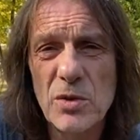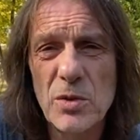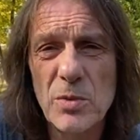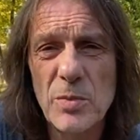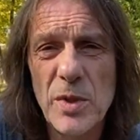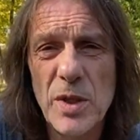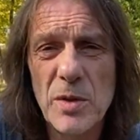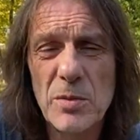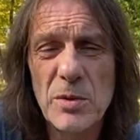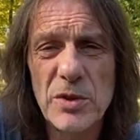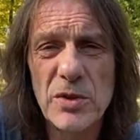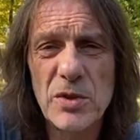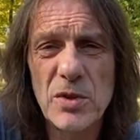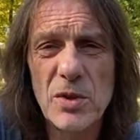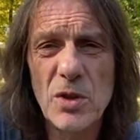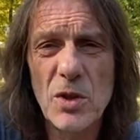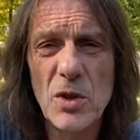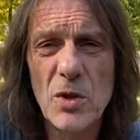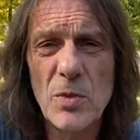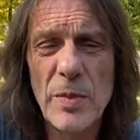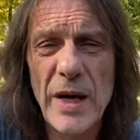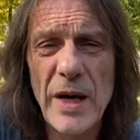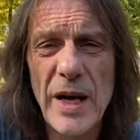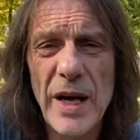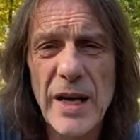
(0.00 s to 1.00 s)
to be able to
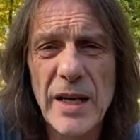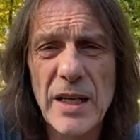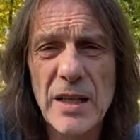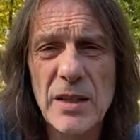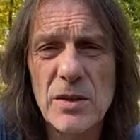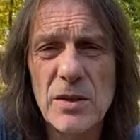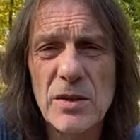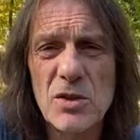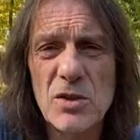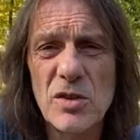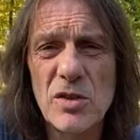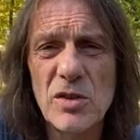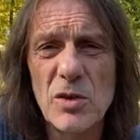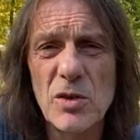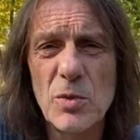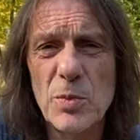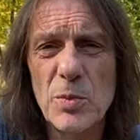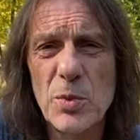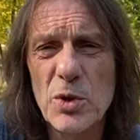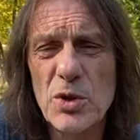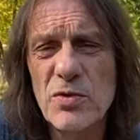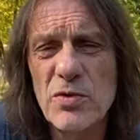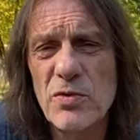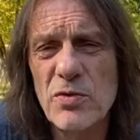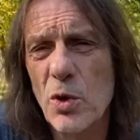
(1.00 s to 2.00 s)
go back, just to
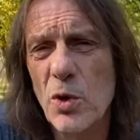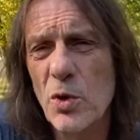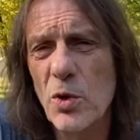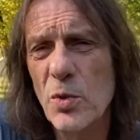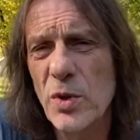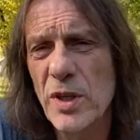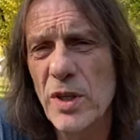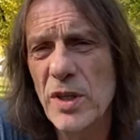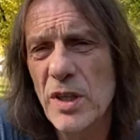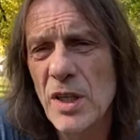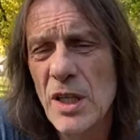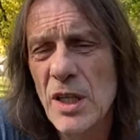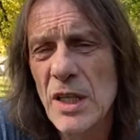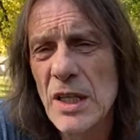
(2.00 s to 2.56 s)
push forward.